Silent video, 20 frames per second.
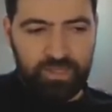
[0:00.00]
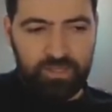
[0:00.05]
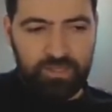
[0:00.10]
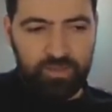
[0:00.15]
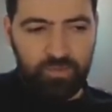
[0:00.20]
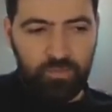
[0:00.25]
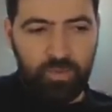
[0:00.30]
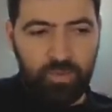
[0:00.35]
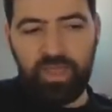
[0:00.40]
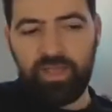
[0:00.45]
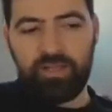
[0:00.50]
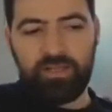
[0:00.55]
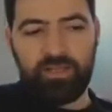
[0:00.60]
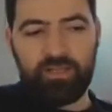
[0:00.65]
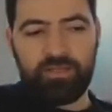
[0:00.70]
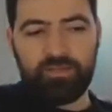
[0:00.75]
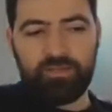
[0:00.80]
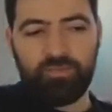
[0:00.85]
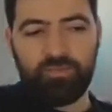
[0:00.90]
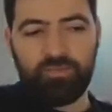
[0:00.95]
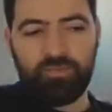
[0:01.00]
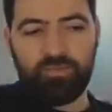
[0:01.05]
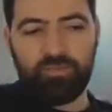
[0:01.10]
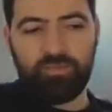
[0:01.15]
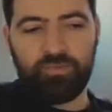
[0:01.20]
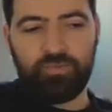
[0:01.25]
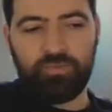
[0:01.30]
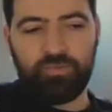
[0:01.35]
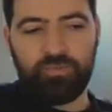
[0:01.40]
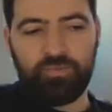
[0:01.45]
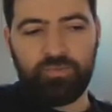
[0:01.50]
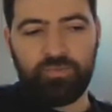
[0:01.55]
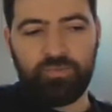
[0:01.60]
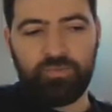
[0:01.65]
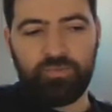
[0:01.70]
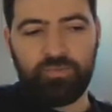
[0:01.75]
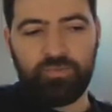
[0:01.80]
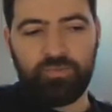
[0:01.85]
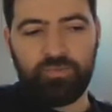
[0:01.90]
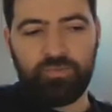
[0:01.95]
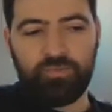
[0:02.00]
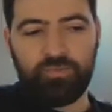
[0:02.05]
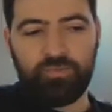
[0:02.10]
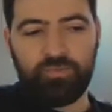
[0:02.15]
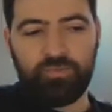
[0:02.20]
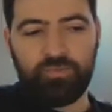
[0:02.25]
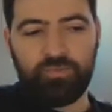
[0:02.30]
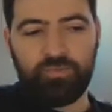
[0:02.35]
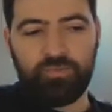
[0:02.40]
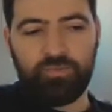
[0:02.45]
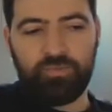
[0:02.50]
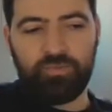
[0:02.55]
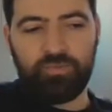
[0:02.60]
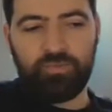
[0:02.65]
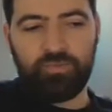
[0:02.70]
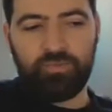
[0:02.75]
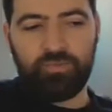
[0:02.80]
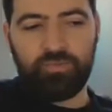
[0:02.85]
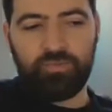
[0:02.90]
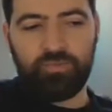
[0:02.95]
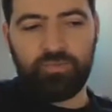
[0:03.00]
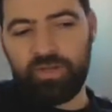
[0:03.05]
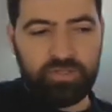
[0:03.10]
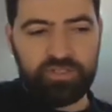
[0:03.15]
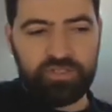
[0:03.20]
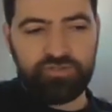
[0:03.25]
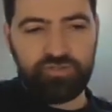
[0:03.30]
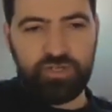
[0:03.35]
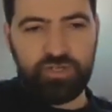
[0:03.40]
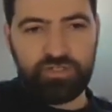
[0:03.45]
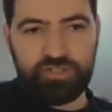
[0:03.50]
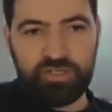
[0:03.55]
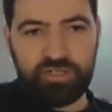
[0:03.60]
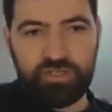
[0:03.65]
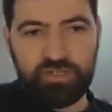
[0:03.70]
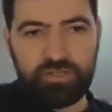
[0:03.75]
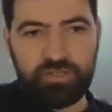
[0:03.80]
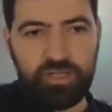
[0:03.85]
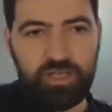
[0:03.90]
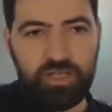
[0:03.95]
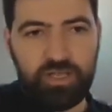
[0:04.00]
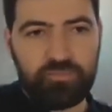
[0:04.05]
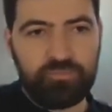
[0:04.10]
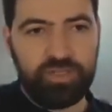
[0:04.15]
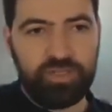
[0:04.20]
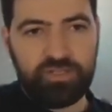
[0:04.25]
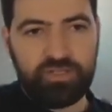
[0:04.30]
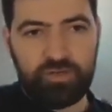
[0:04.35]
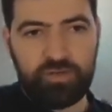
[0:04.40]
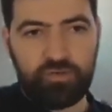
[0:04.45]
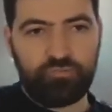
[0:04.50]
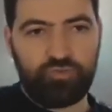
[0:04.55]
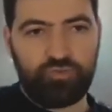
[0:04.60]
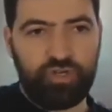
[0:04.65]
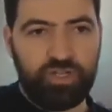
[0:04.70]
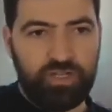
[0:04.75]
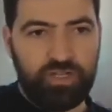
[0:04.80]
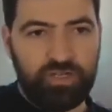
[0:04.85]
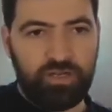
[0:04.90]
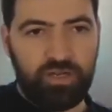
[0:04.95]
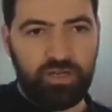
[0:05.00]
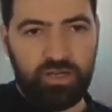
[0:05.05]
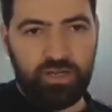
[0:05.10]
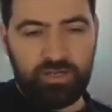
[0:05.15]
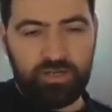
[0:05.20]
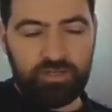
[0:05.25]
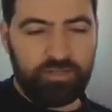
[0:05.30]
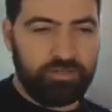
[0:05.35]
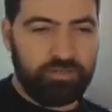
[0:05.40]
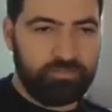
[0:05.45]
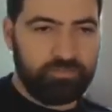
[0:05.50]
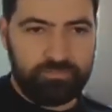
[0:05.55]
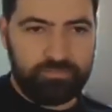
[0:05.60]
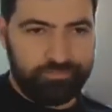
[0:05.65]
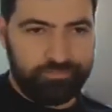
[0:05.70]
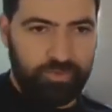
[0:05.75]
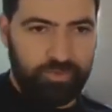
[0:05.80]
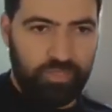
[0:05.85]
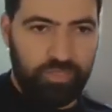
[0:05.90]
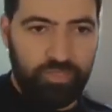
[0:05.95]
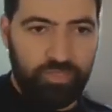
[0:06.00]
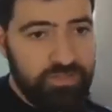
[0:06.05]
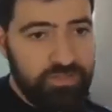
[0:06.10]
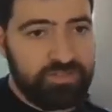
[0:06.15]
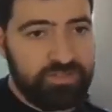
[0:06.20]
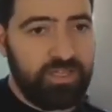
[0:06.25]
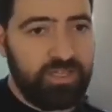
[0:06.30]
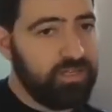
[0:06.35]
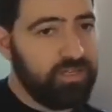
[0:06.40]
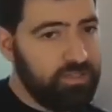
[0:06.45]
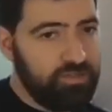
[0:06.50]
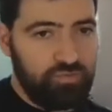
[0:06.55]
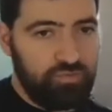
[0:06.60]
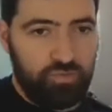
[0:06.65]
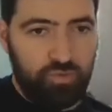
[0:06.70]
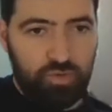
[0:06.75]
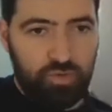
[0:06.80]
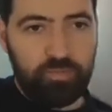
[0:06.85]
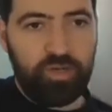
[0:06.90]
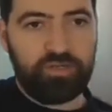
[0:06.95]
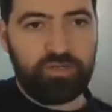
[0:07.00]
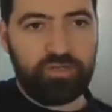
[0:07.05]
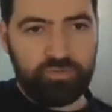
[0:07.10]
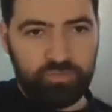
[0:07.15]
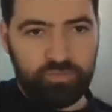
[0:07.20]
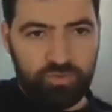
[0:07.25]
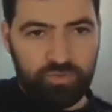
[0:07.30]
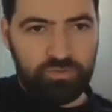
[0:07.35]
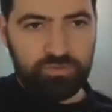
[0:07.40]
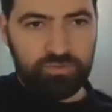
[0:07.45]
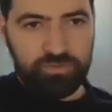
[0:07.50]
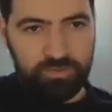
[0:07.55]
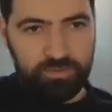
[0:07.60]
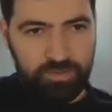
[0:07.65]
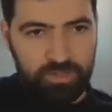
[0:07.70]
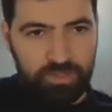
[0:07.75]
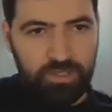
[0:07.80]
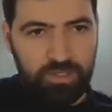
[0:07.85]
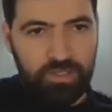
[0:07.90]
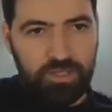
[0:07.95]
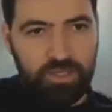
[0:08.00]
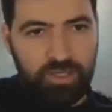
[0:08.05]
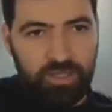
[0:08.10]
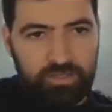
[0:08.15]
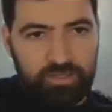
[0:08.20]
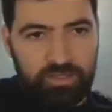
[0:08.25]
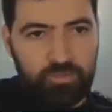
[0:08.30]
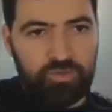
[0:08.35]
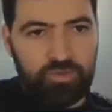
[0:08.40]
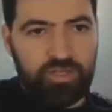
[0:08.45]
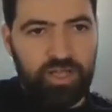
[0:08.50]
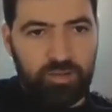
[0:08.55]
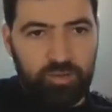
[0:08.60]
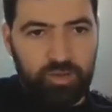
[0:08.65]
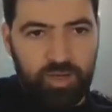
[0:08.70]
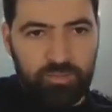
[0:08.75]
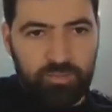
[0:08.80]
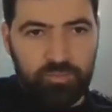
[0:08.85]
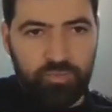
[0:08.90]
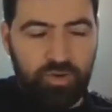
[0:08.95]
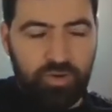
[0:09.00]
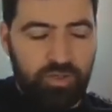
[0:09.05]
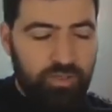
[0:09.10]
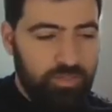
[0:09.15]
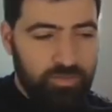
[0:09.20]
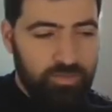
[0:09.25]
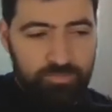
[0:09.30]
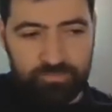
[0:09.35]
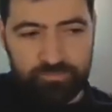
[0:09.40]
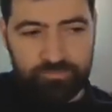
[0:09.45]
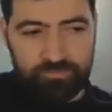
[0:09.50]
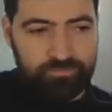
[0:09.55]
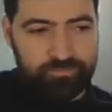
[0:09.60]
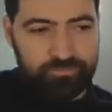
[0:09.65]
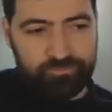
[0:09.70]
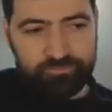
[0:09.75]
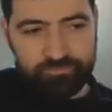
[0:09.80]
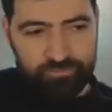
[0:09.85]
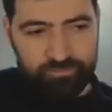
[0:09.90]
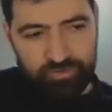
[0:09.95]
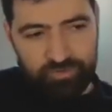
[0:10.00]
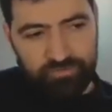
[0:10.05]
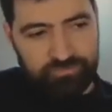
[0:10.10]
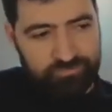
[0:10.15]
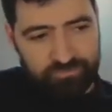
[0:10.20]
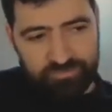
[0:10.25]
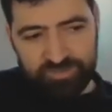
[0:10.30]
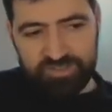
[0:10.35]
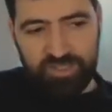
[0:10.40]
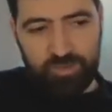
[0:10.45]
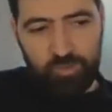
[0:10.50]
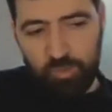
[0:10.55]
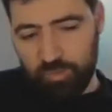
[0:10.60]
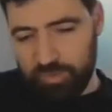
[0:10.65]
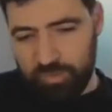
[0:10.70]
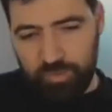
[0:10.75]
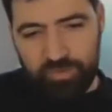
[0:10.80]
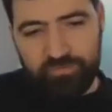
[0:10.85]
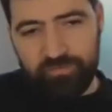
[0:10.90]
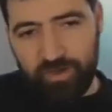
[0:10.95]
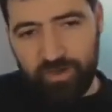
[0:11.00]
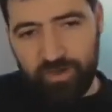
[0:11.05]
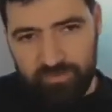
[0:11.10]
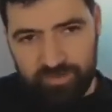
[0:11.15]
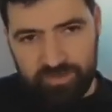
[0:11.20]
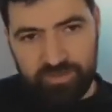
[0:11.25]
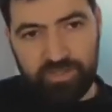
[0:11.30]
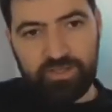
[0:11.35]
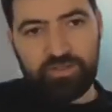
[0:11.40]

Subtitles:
we had an interesting process where you would go to the administration and pick their brain on things they need to know about the world. And they would come up with somewhere between 5 and 10